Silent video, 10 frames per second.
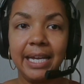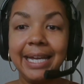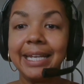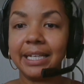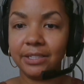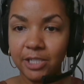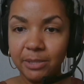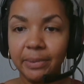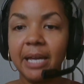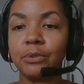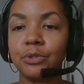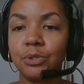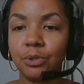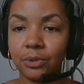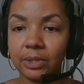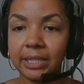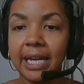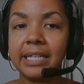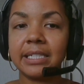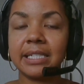in it to be able to
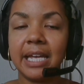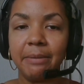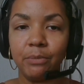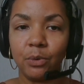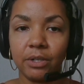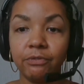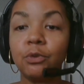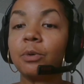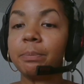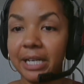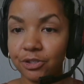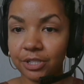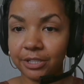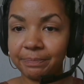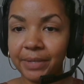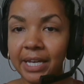create a more full picture.